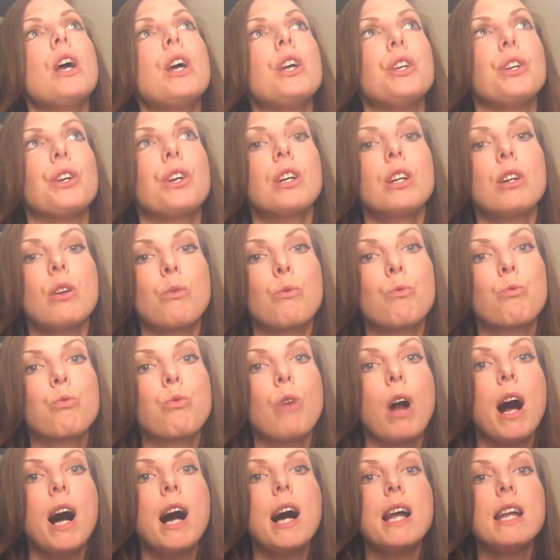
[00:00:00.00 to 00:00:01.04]
You're gonna
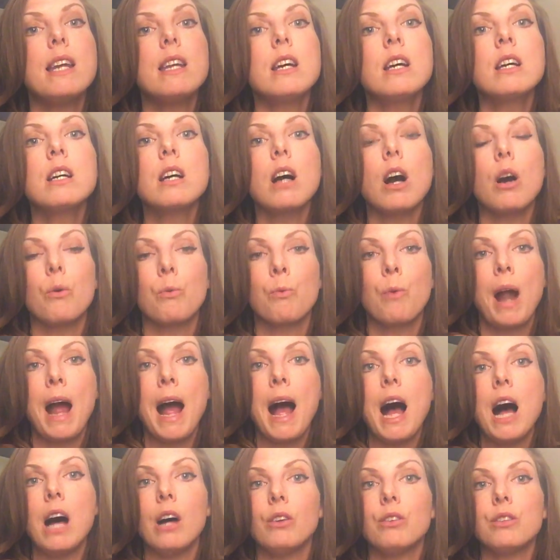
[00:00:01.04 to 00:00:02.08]
run
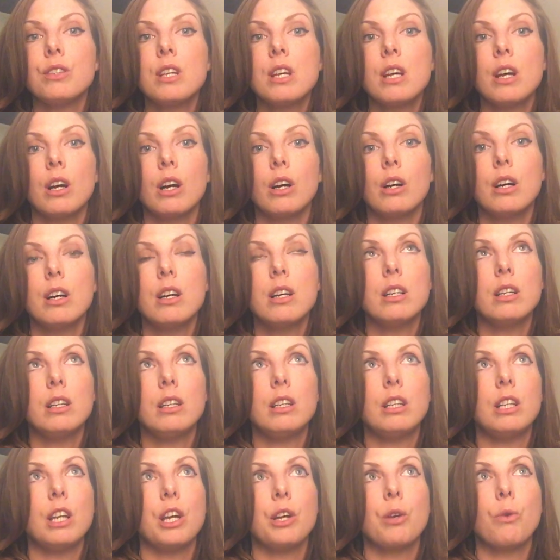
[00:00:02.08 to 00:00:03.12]
around,
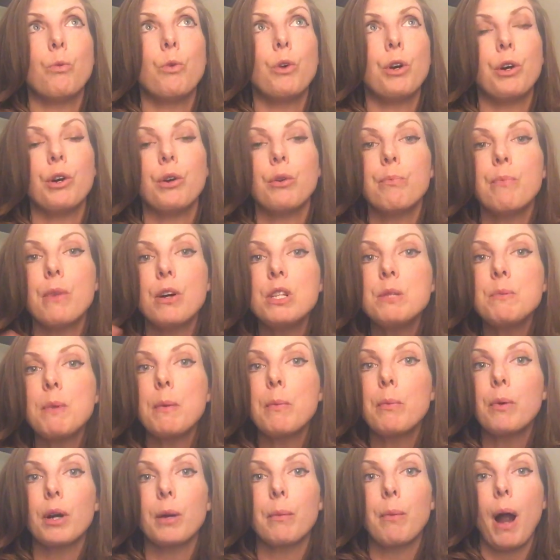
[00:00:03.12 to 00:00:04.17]
you know, well, most
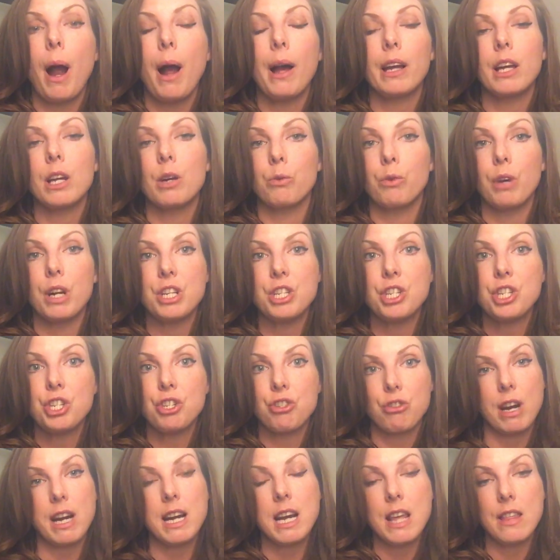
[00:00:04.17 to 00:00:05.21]
people are probably gonna run
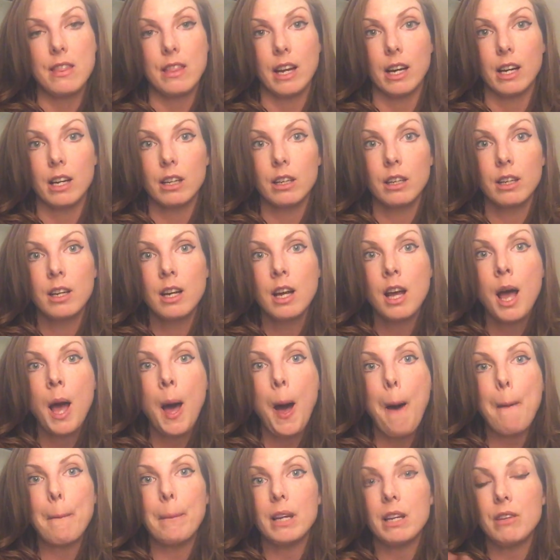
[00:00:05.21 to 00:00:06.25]
straight in there.
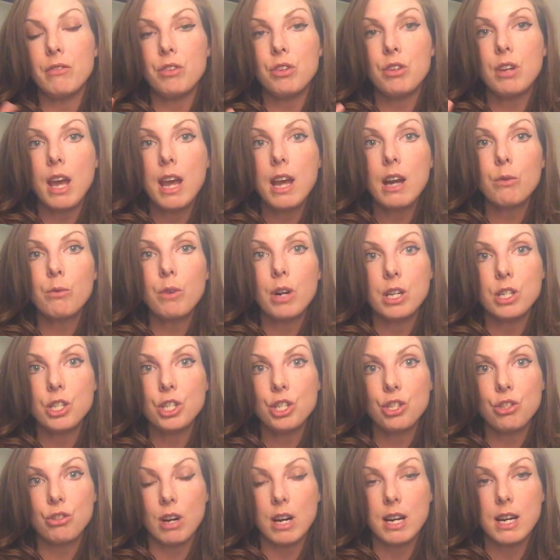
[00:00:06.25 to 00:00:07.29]
But if you can't run
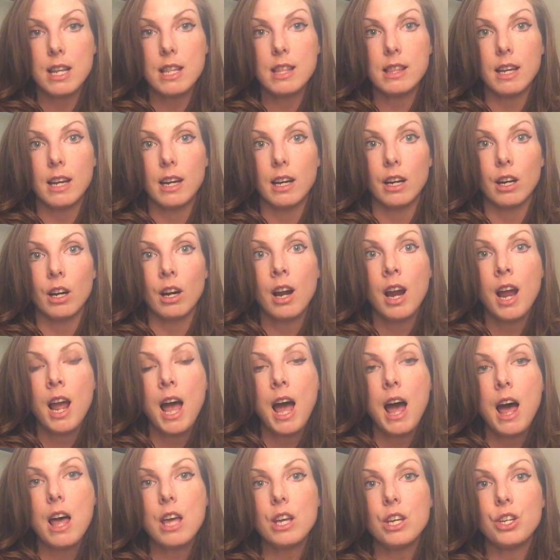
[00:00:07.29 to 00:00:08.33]
straight in there,
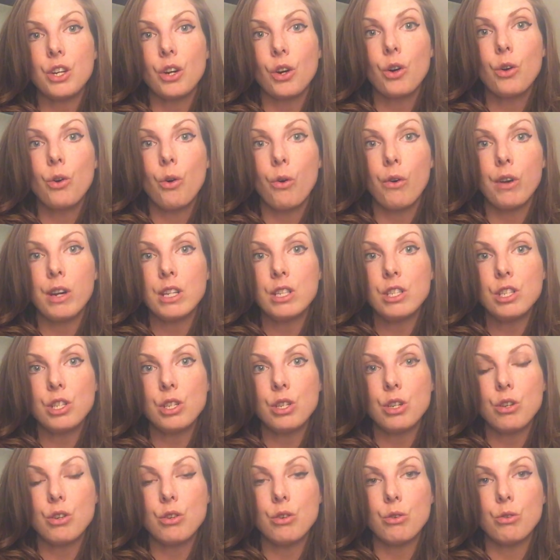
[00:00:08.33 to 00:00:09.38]
you're going
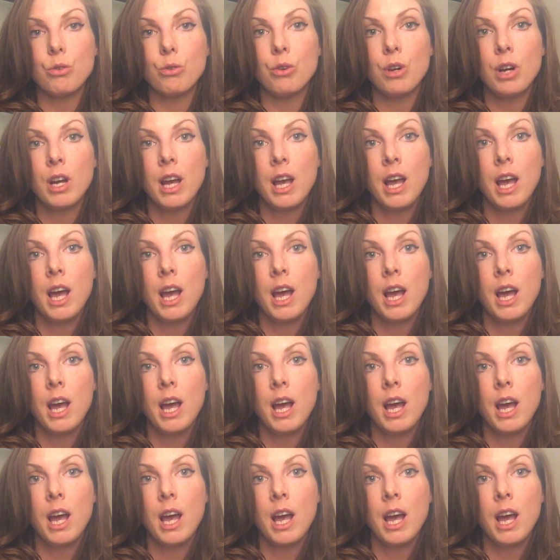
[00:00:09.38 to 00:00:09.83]
to